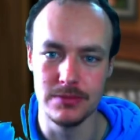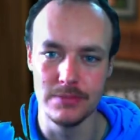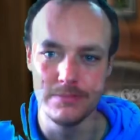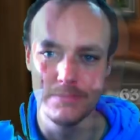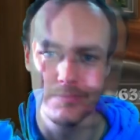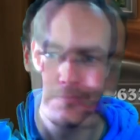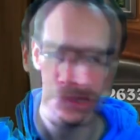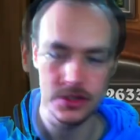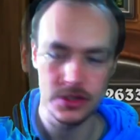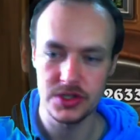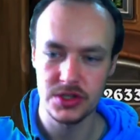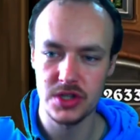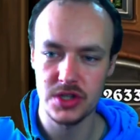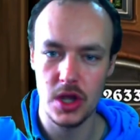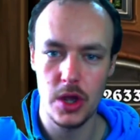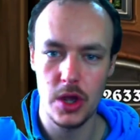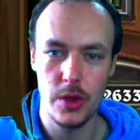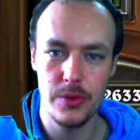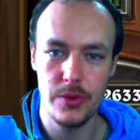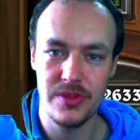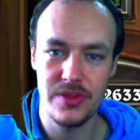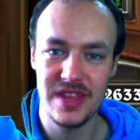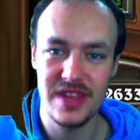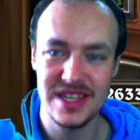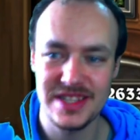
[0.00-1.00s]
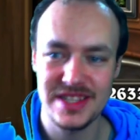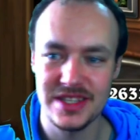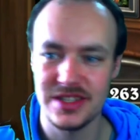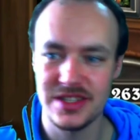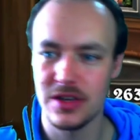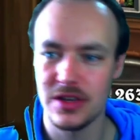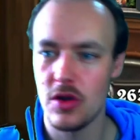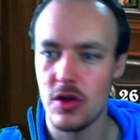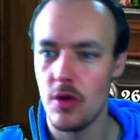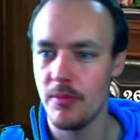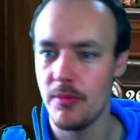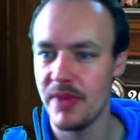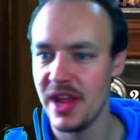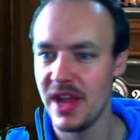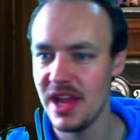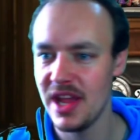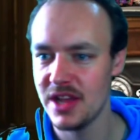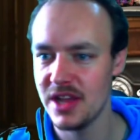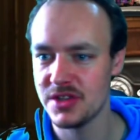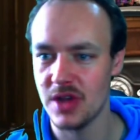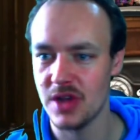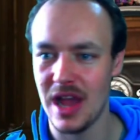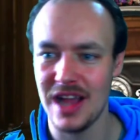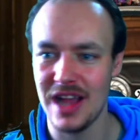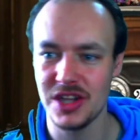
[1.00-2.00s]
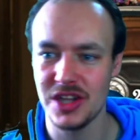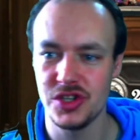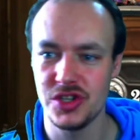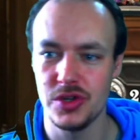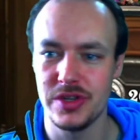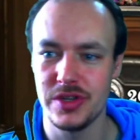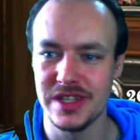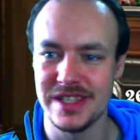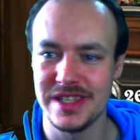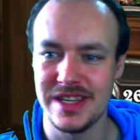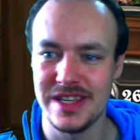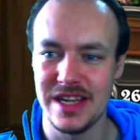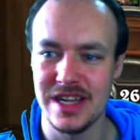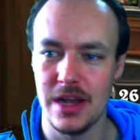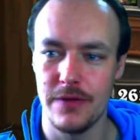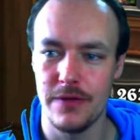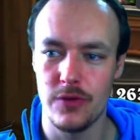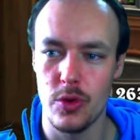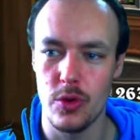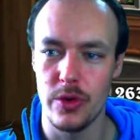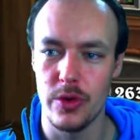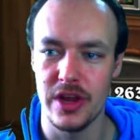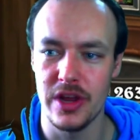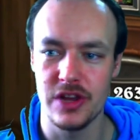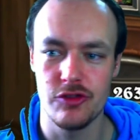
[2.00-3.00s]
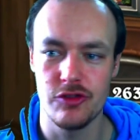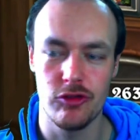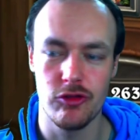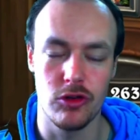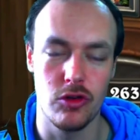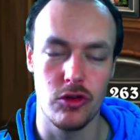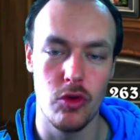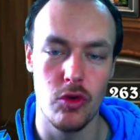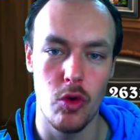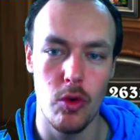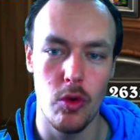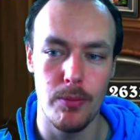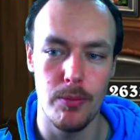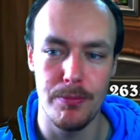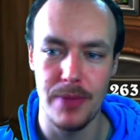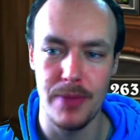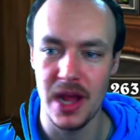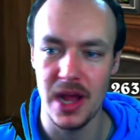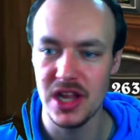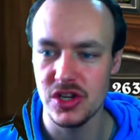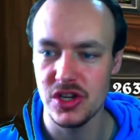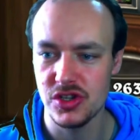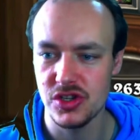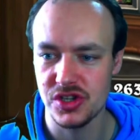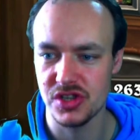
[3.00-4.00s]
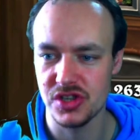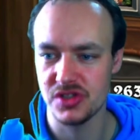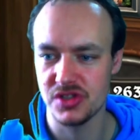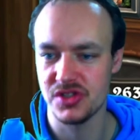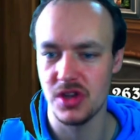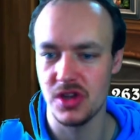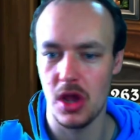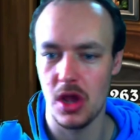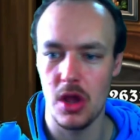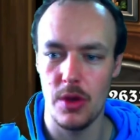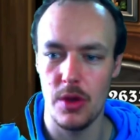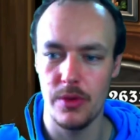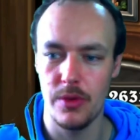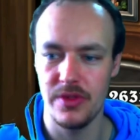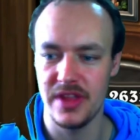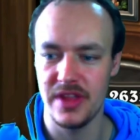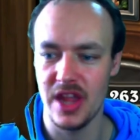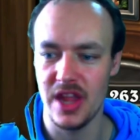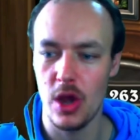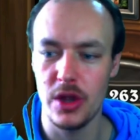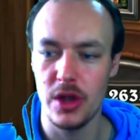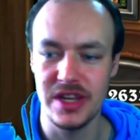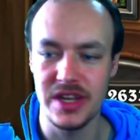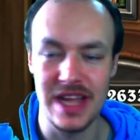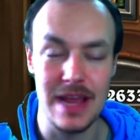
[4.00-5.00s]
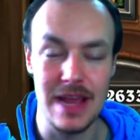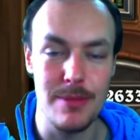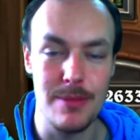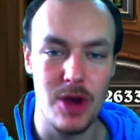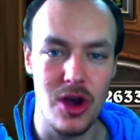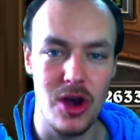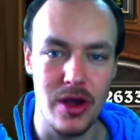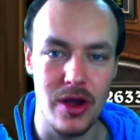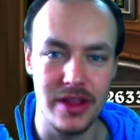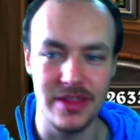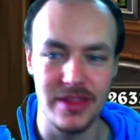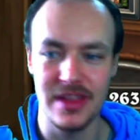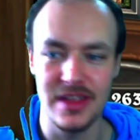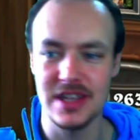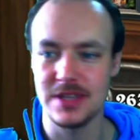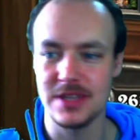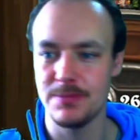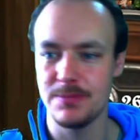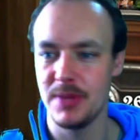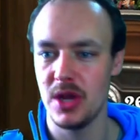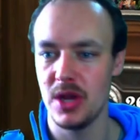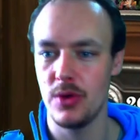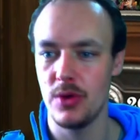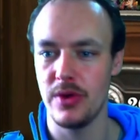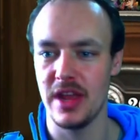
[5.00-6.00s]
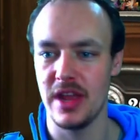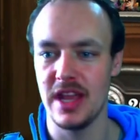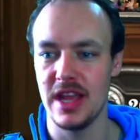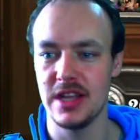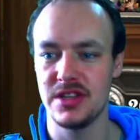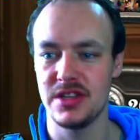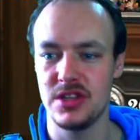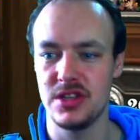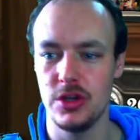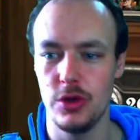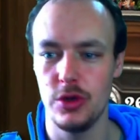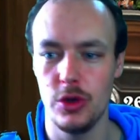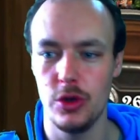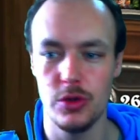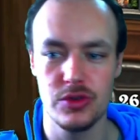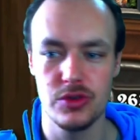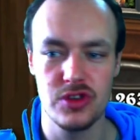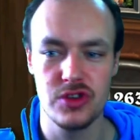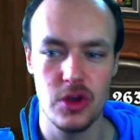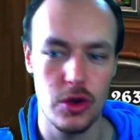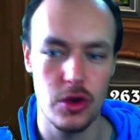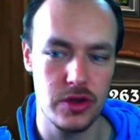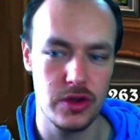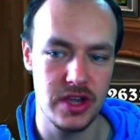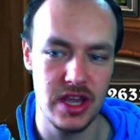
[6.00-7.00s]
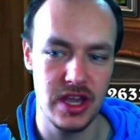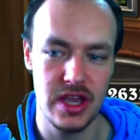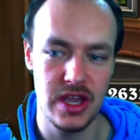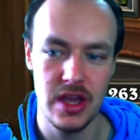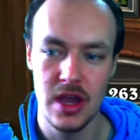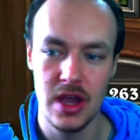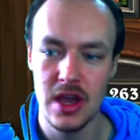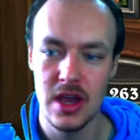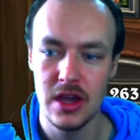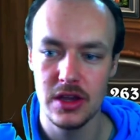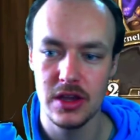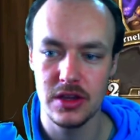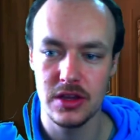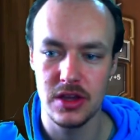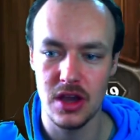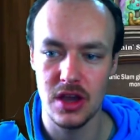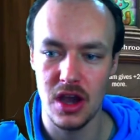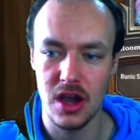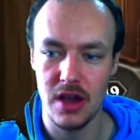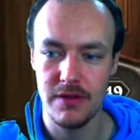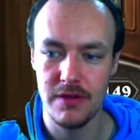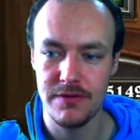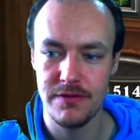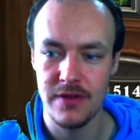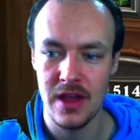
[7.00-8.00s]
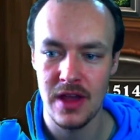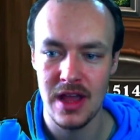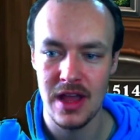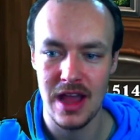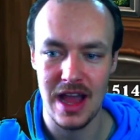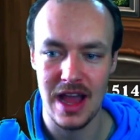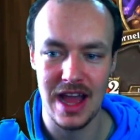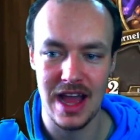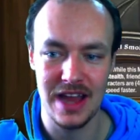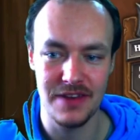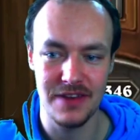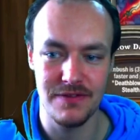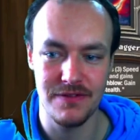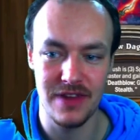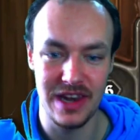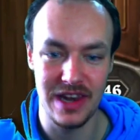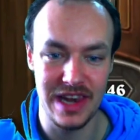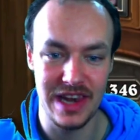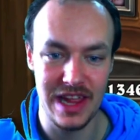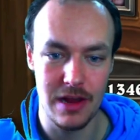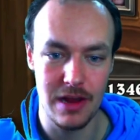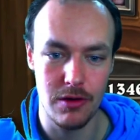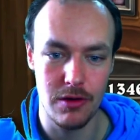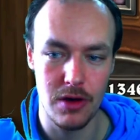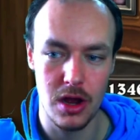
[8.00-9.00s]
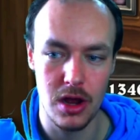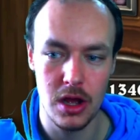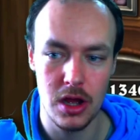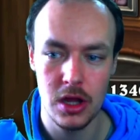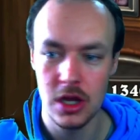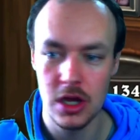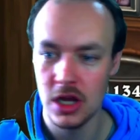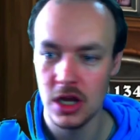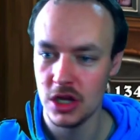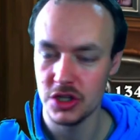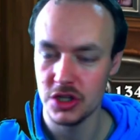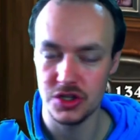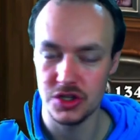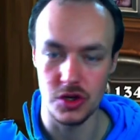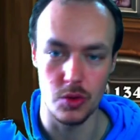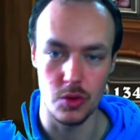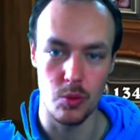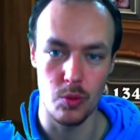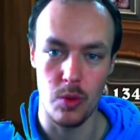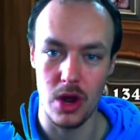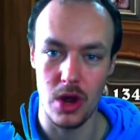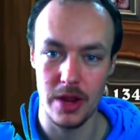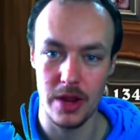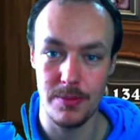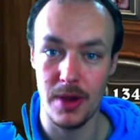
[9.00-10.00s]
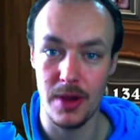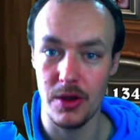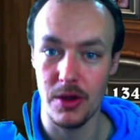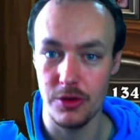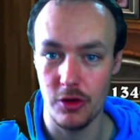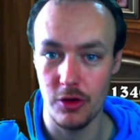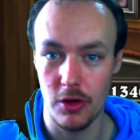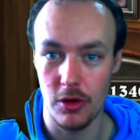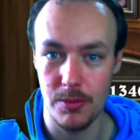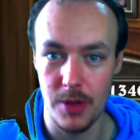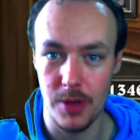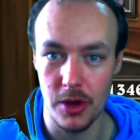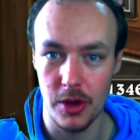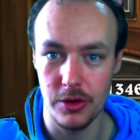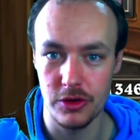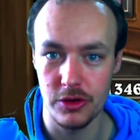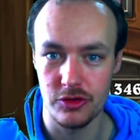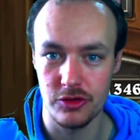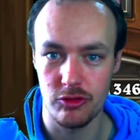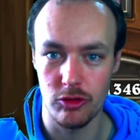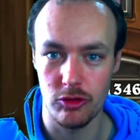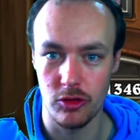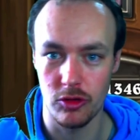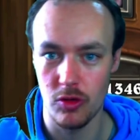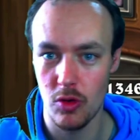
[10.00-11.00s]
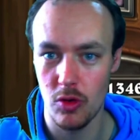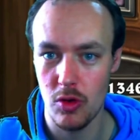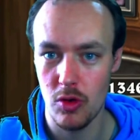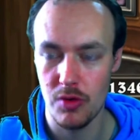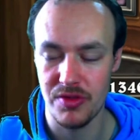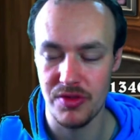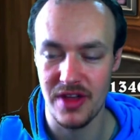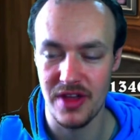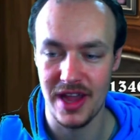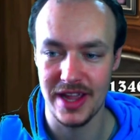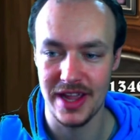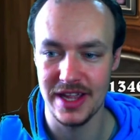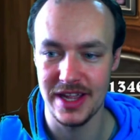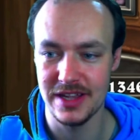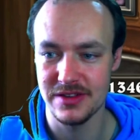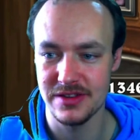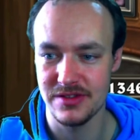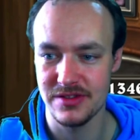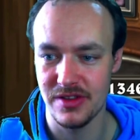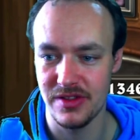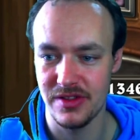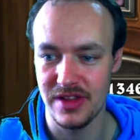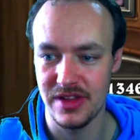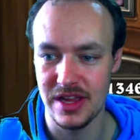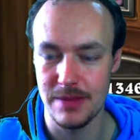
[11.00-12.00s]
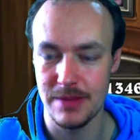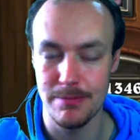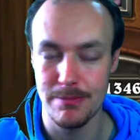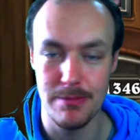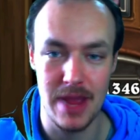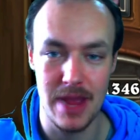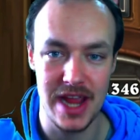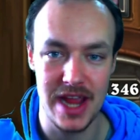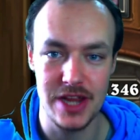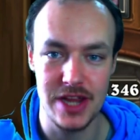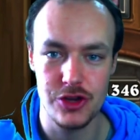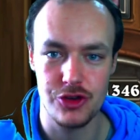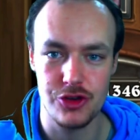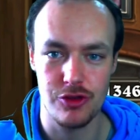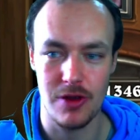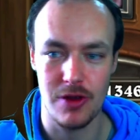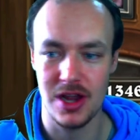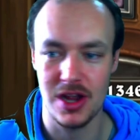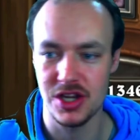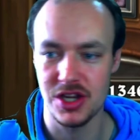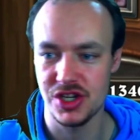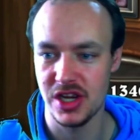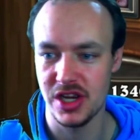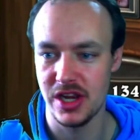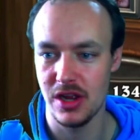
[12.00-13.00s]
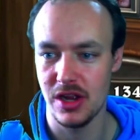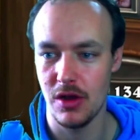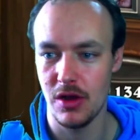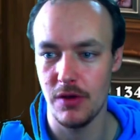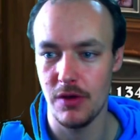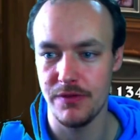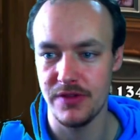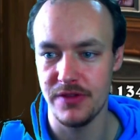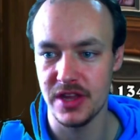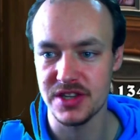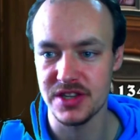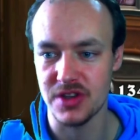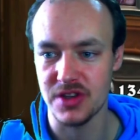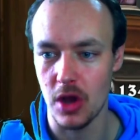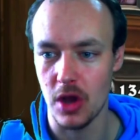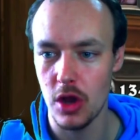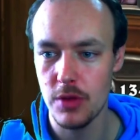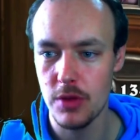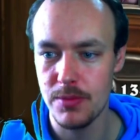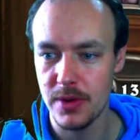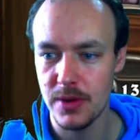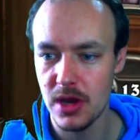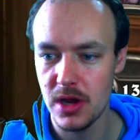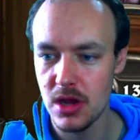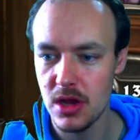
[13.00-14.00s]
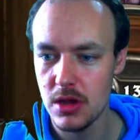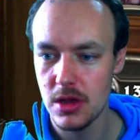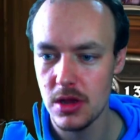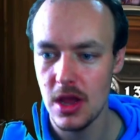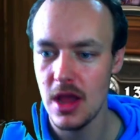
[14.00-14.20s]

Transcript: So this is the comp here. So as you can see, I've called it Trigore Bench. So the idea behind this build is to use Cookie, Guff, and Valera to wipe out your opponent's Trigore. That is the main strategy of this opener.